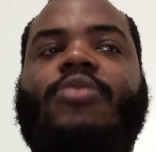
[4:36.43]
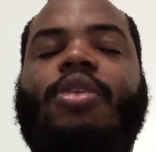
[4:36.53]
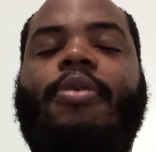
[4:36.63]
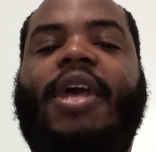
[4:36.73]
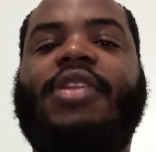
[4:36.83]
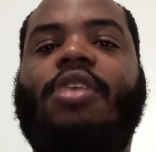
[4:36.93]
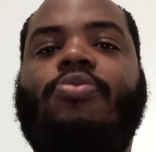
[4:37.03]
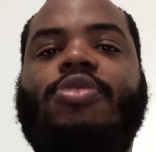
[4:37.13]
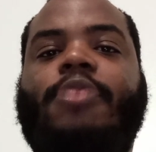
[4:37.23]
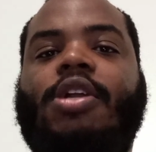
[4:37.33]
But my
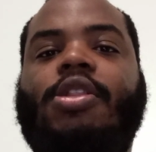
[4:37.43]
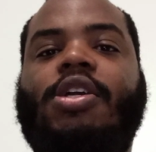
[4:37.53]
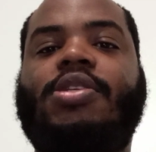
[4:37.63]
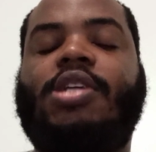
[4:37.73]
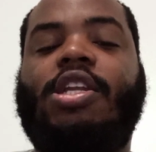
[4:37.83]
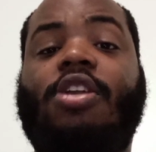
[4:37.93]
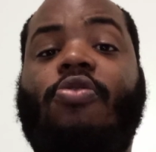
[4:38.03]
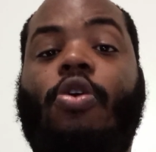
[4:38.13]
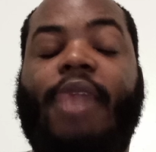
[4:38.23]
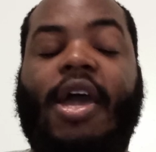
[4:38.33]
thing with Spinelli is he need to
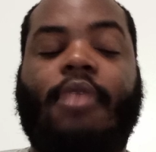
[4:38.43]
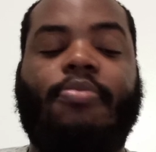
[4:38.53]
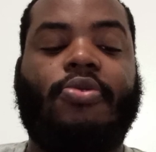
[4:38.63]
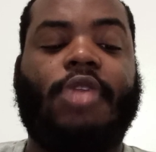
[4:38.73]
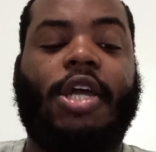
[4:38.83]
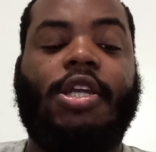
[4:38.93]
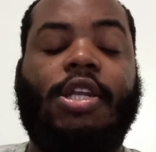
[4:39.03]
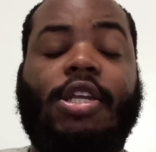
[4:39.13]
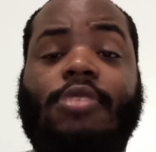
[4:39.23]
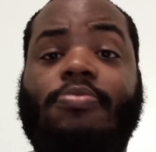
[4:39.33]
grow a backbone. Like,
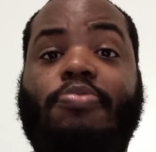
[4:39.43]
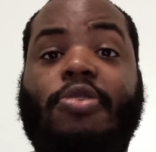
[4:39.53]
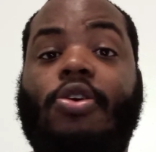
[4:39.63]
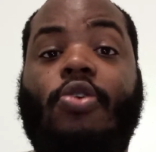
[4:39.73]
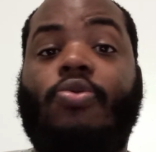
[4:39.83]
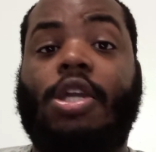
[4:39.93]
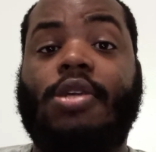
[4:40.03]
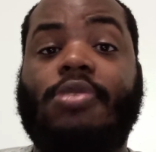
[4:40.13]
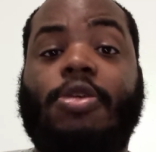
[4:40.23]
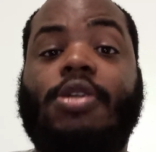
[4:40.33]
he need to put Cody in
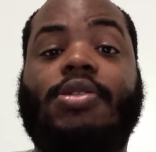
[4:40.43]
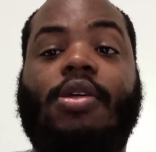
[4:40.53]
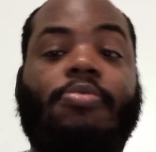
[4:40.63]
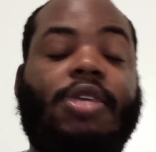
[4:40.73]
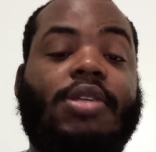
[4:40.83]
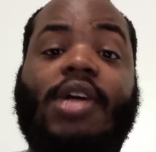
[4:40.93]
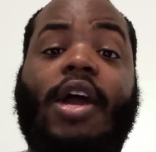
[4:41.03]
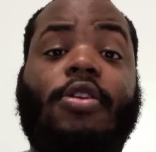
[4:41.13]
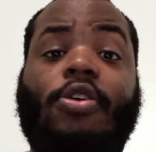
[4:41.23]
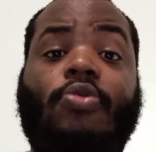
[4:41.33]
his place. Because I'm getting
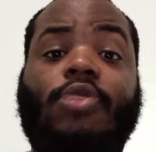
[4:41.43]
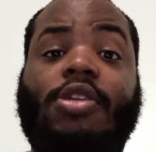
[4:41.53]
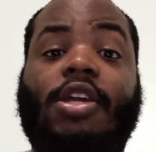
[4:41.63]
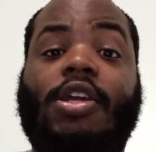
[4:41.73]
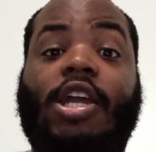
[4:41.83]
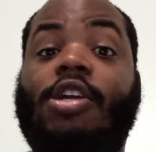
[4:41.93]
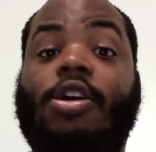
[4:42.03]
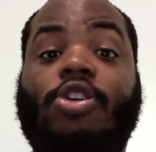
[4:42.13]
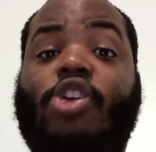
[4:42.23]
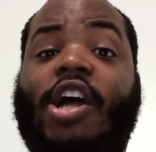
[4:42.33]
tired of Cody thinking that he
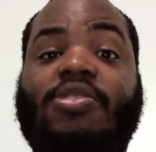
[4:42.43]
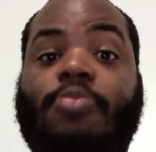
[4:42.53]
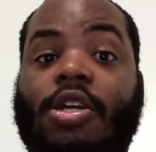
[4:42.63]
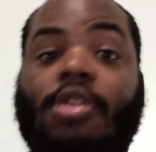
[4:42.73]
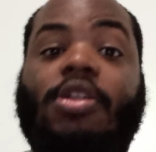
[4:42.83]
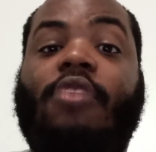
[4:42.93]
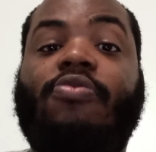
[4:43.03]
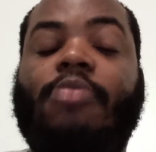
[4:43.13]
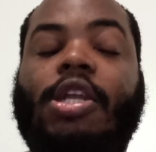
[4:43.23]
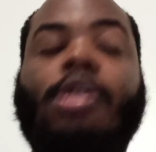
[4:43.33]
going to try Spinelli
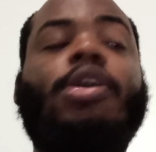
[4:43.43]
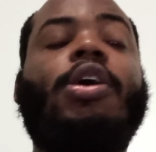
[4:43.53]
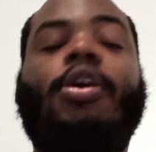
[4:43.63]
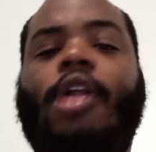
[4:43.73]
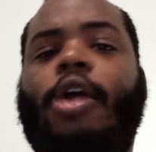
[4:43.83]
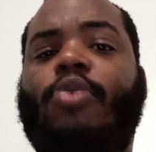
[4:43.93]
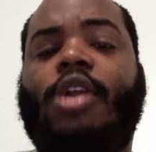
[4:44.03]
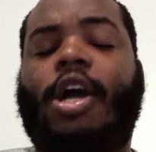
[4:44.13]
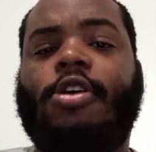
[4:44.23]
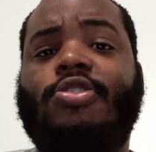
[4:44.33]
every minute. Like, we're
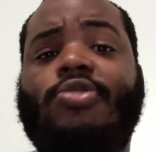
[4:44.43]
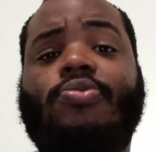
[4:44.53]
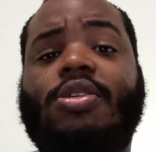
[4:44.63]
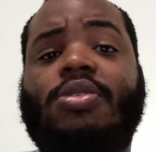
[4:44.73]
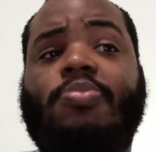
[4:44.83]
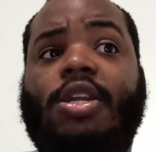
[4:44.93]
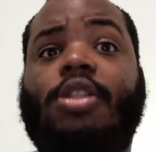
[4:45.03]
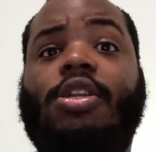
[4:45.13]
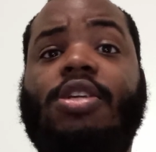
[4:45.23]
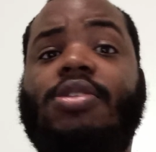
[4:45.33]
not going to do this.
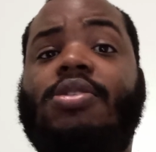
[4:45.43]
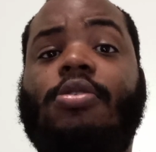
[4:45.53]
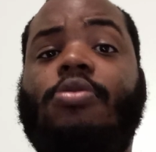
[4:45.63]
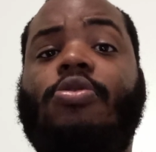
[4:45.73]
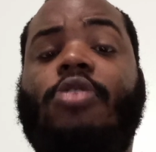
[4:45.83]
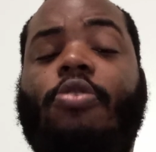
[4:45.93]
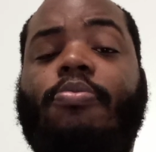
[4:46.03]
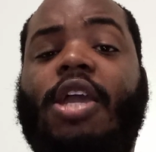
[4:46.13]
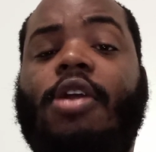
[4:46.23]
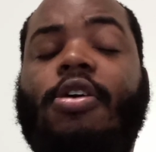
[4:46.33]
Spinelli needs to, you know,
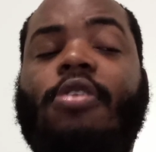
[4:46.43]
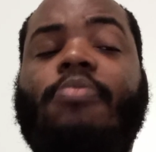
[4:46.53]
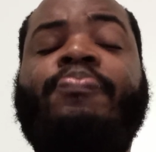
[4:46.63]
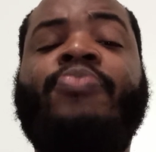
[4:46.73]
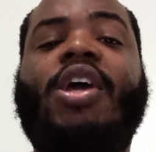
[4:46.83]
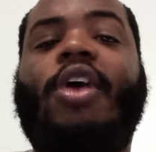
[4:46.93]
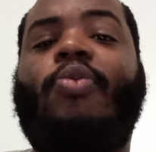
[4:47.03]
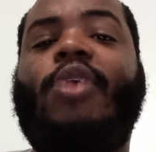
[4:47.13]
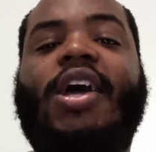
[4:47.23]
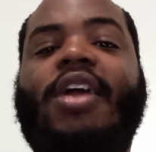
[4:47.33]
man up.
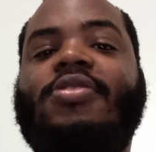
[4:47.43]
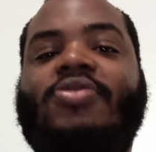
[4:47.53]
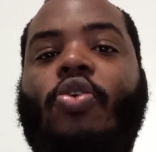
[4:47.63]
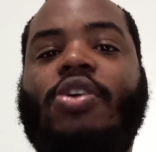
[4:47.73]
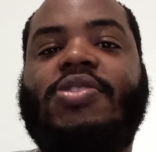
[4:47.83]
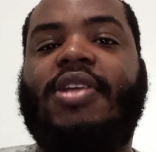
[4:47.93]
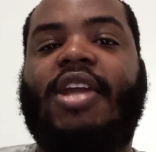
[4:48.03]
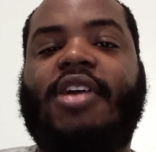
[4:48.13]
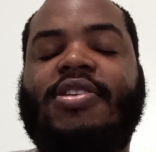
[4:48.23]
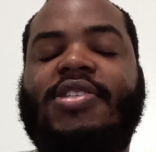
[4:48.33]
And where the hell is Austin
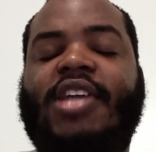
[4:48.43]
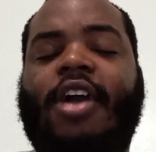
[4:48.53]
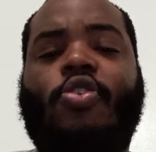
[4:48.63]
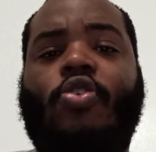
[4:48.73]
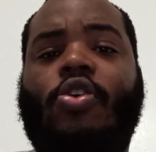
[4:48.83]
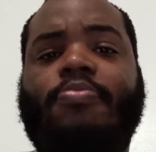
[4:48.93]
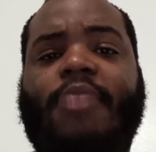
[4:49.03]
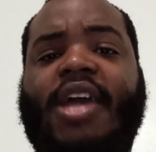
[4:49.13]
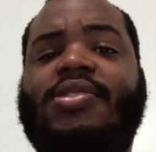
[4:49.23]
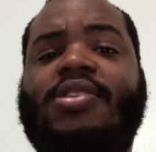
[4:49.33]
at? Because he had called
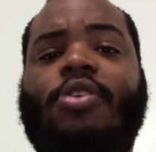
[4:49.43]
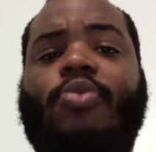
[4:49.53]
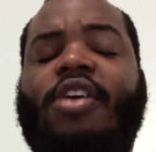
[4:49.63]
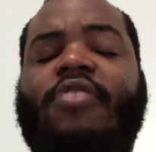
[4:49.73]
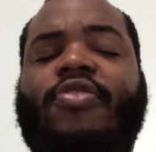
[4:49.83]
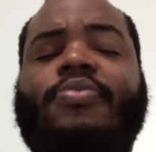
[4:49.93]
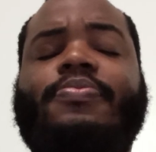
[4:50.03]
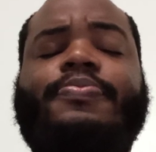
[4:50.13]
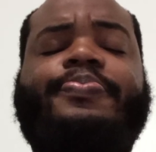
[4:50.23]
Maxie or whatever.